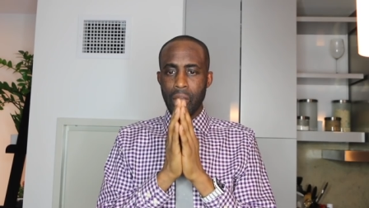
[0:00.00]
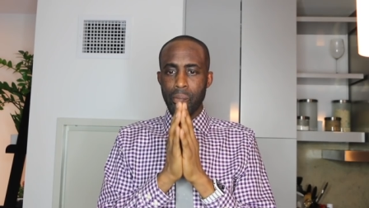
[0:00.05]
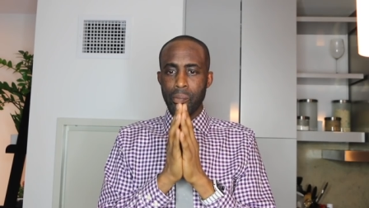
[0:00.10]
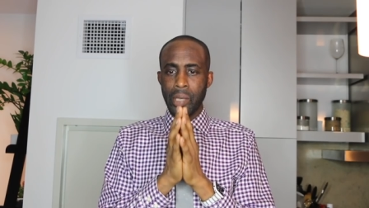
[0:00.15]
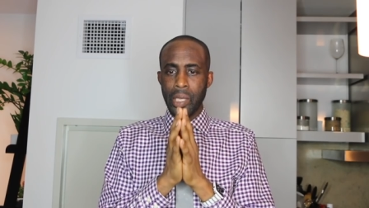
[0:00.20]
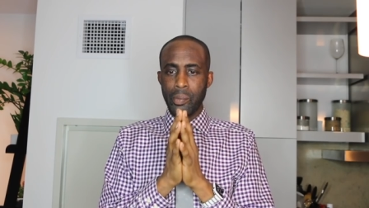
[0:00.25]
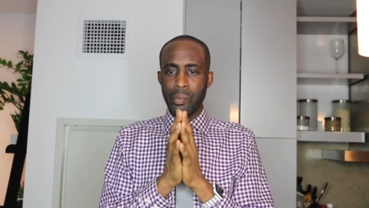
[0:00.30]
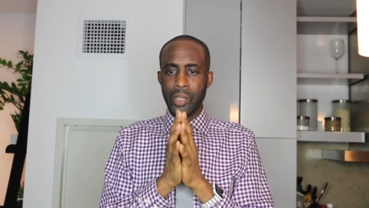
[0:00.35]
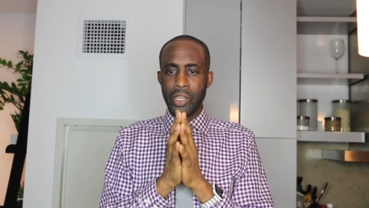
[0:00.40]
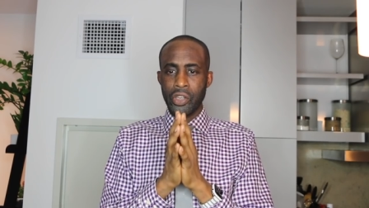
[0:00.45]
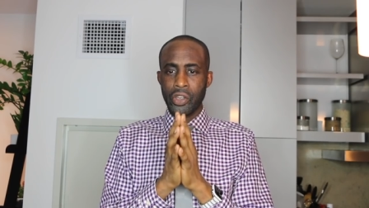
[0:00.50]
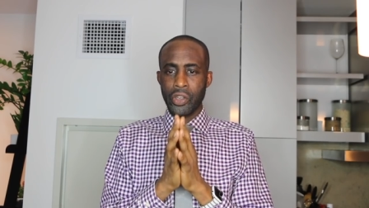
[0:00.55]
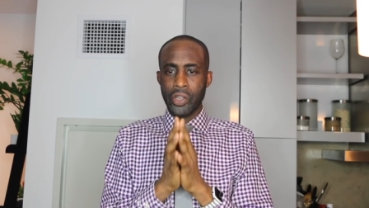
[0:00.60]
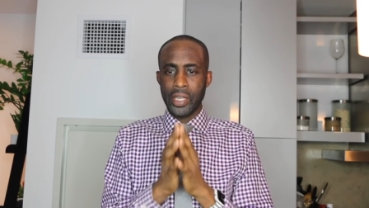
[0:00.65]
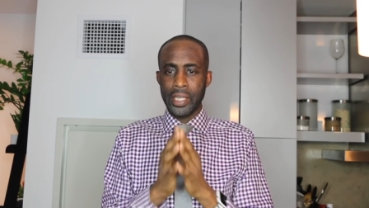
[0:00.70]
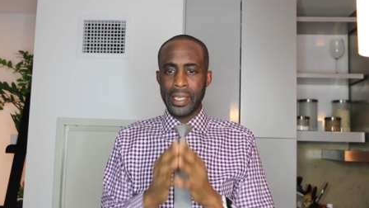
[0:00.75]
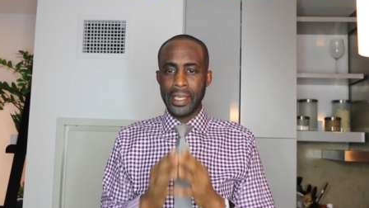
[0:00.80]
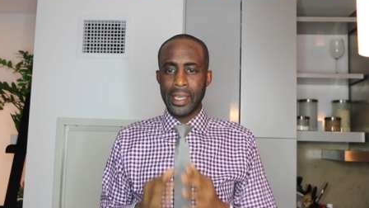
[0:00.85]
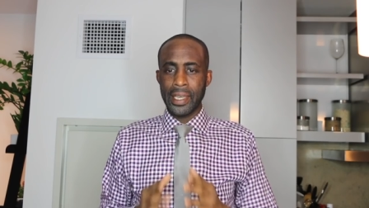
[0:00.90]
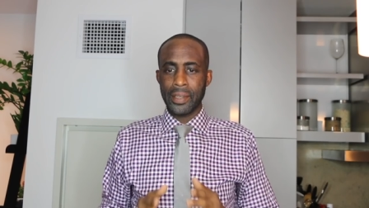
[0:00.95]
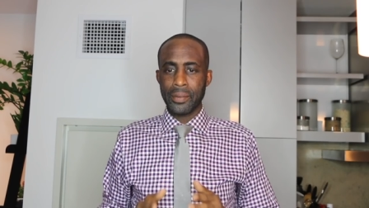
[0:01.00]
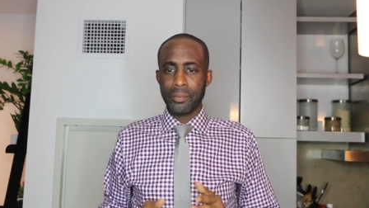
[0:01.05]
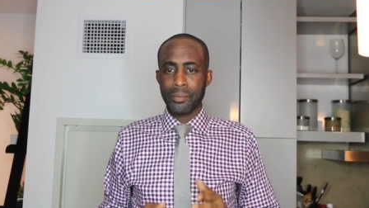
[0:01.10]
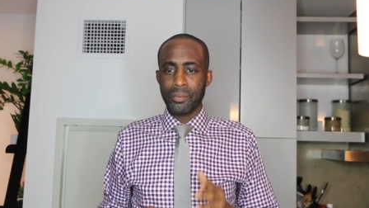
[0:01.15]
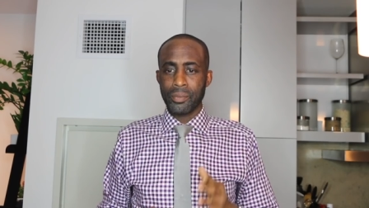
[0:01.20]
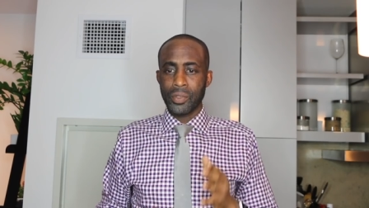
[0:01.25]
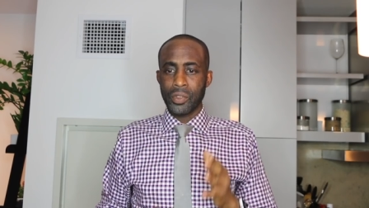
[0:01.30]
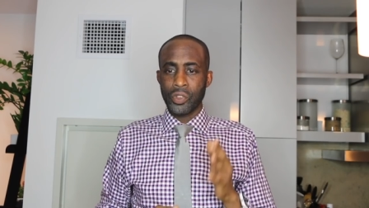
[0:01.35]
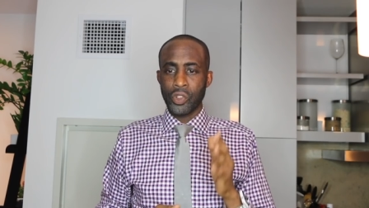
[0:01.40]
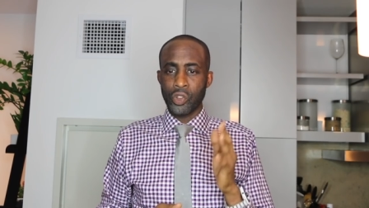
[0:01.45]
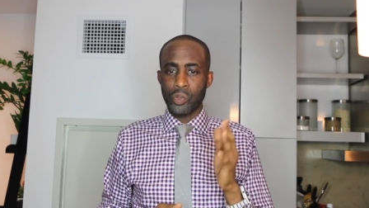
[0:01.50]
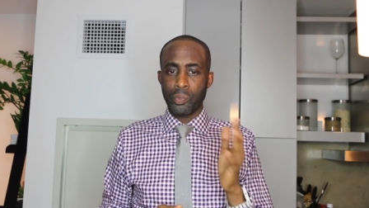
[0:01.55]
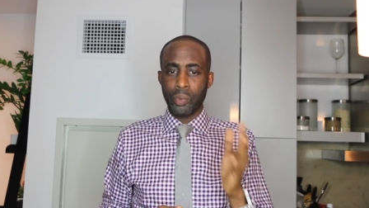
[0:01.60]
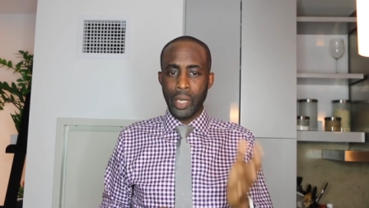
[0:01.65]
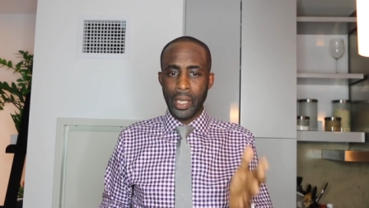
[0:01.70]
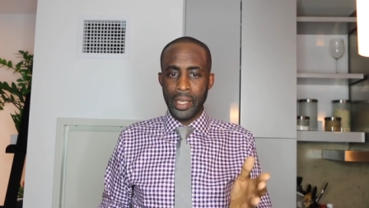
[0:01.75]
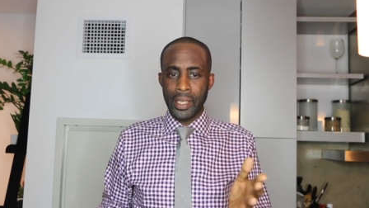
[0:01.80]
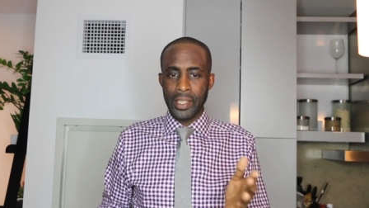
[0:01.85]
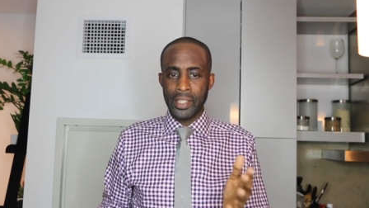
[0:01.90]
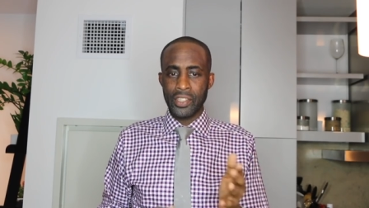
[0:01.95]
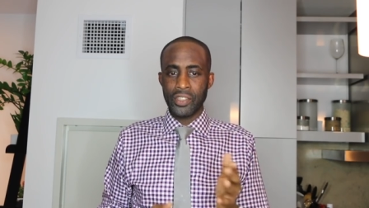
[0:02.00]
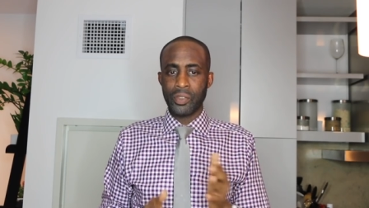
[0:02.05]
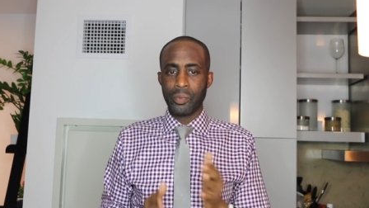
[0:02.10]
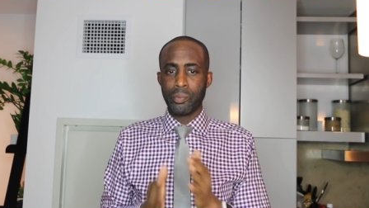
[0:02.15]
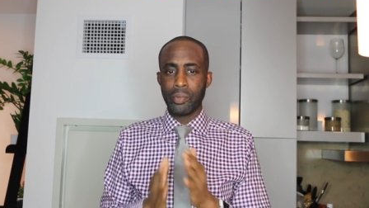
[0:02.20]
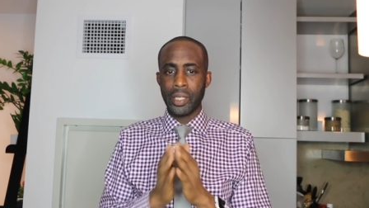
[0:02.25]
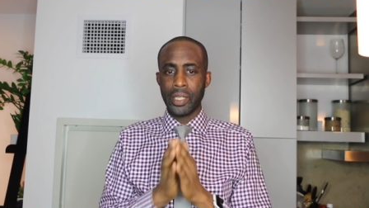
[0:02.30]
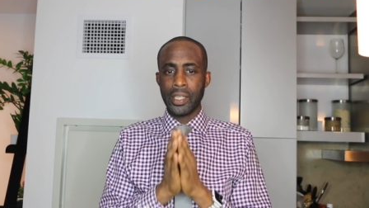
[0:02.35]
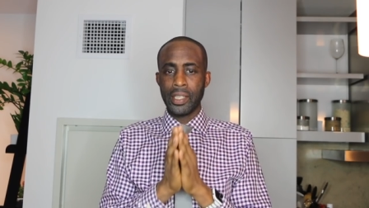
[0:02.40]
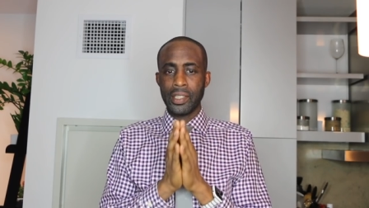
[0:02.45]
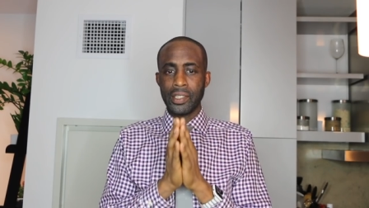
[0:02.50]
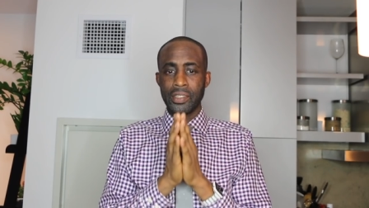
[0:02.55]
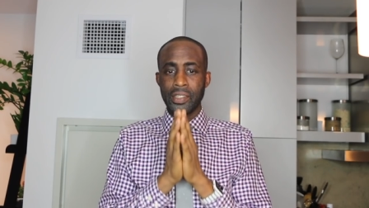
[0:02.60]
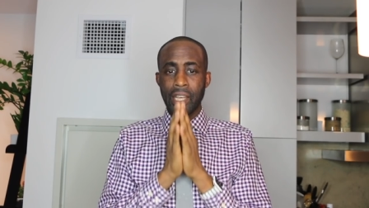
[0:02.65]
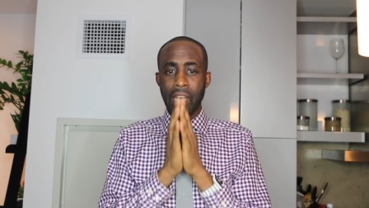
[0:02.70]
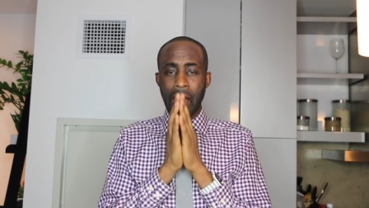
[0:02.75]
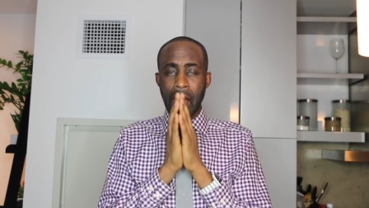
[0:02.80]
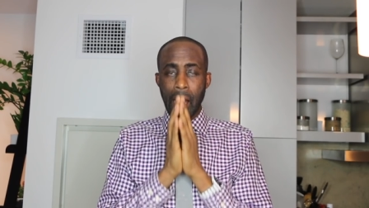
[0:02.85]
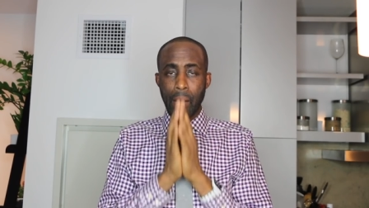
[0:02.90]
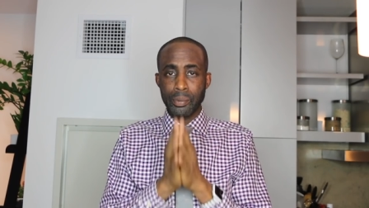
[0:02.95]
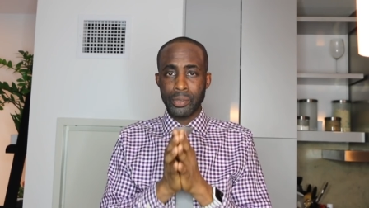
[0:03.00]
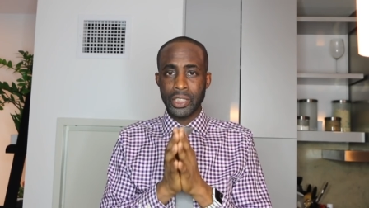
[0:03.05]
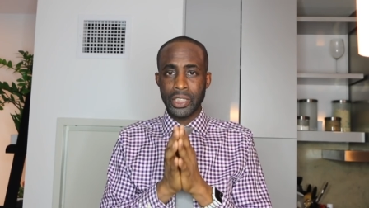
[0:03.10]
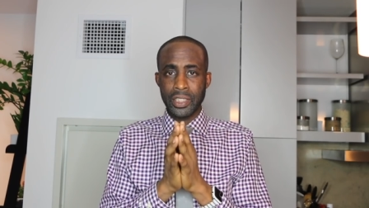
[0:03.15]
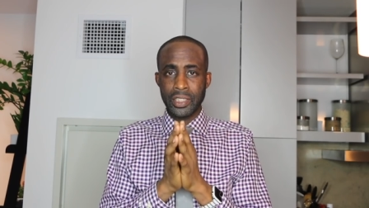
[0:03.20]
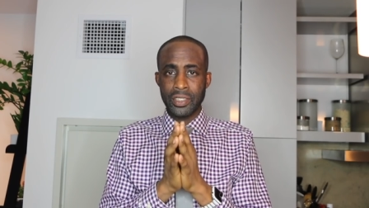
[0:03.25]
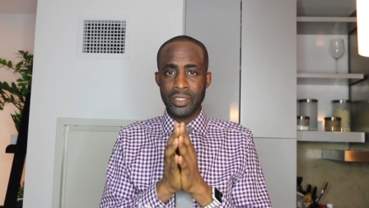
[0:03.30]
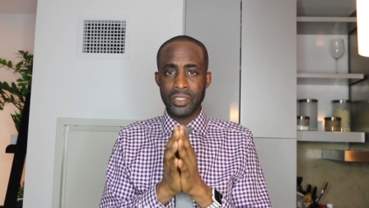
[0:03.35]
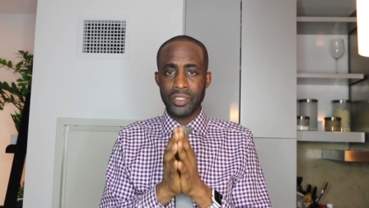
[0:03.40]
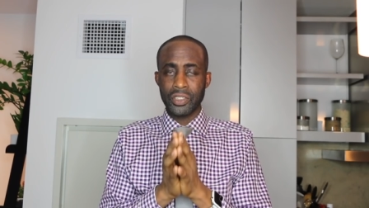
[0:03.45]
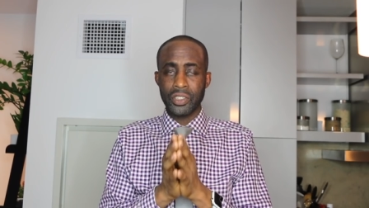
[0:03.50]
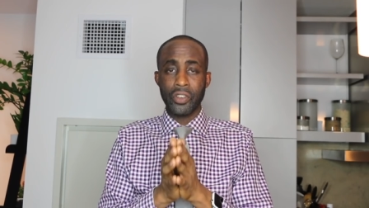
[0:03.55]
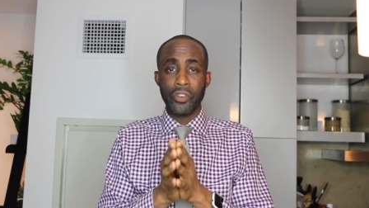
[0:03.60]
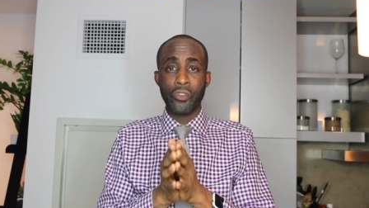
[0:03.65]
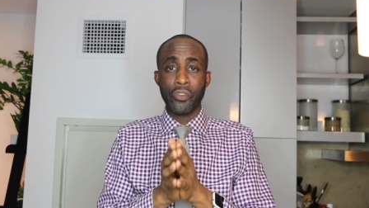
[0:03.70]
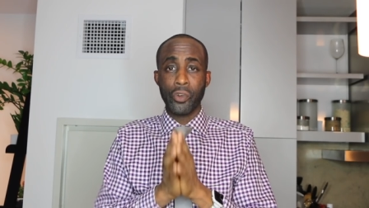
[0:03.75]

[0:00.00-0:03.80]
Maybe you're gonna get those buttons, but the options,